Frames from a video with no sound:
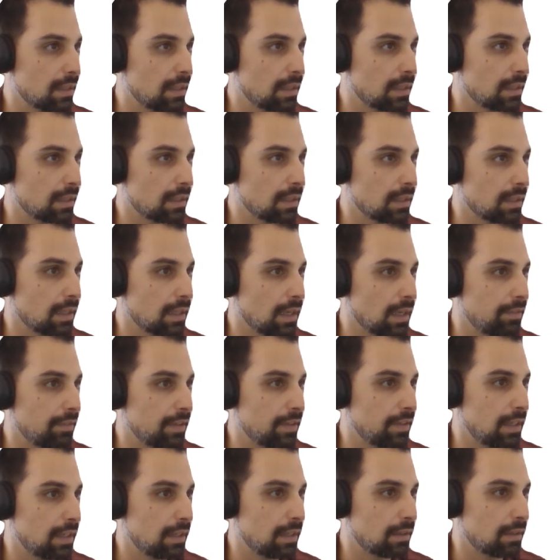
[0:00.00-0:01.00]
I can have
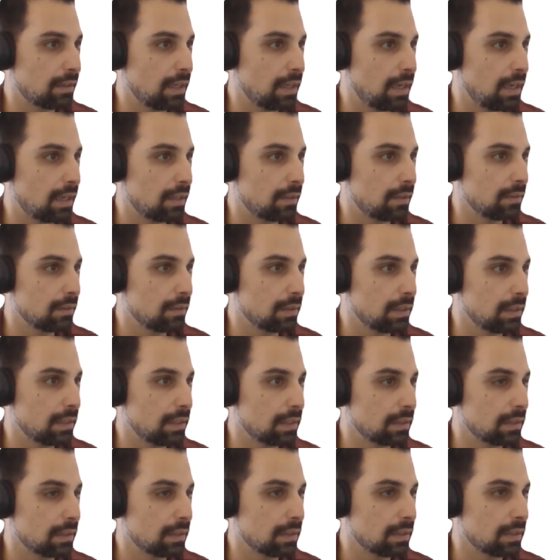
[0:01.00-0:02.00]
another arrow
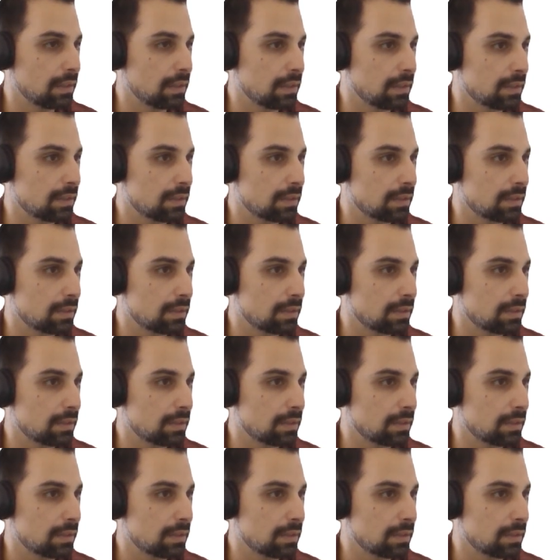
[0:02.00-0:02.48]
like this,